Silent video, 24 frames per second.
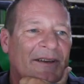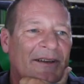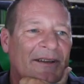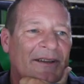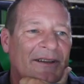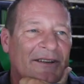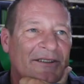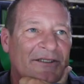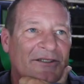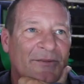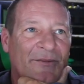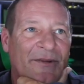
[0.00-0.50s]

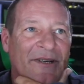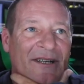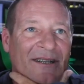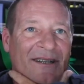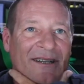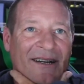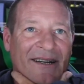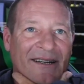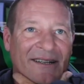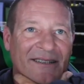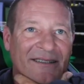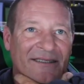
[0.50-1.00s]
This will be a
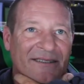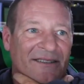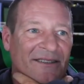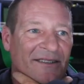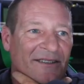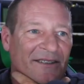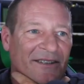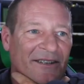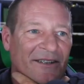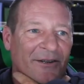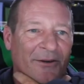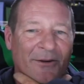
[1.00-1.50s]
lot easier
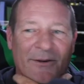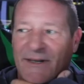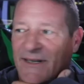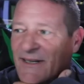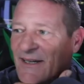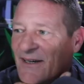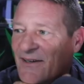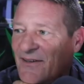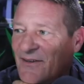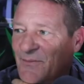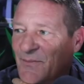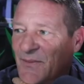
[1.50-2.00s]
than going
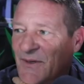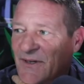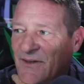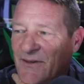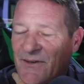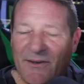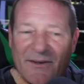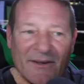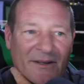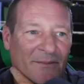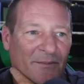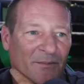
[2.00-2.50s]
down to pick
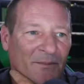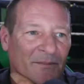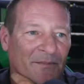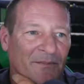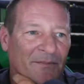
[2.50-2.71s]
her up.